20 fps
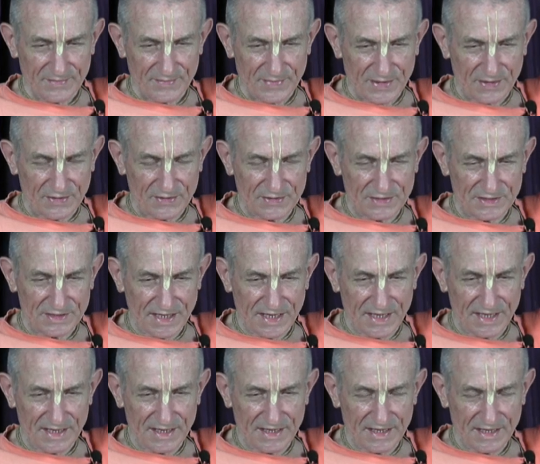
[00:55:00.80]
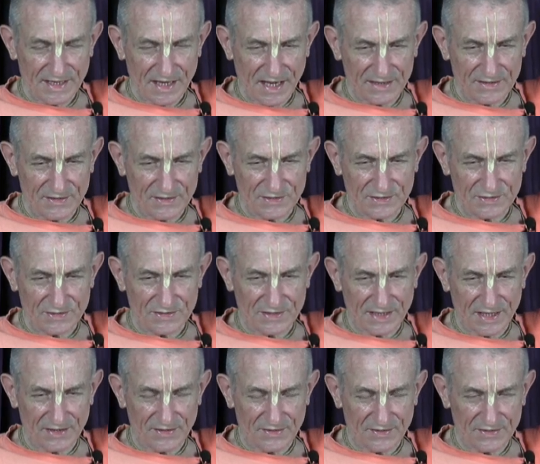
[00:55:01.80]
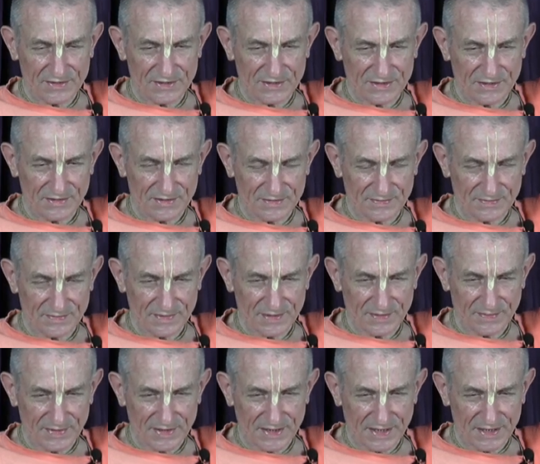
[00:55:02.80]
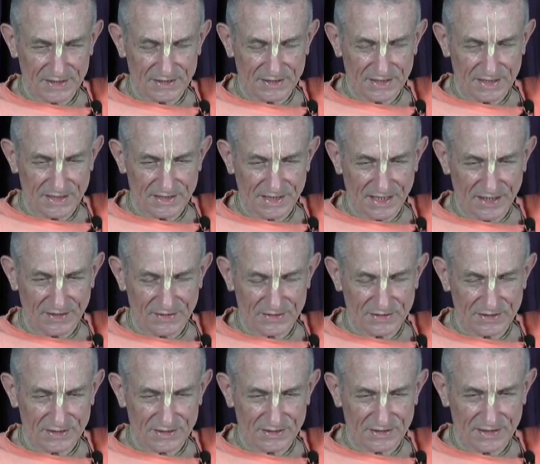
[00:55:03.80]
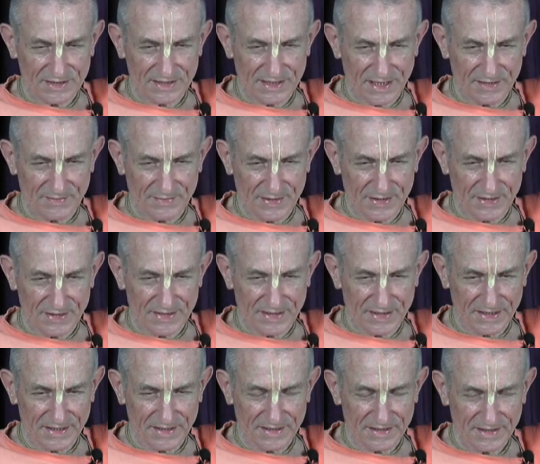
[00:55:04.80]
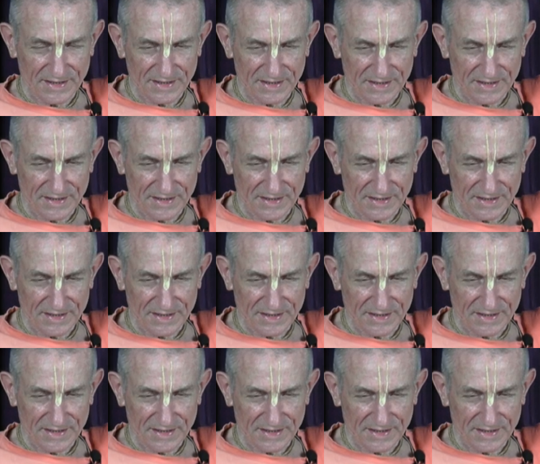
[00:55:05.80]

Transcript: because they understood that the prediction is that Krishna is going to take birth here.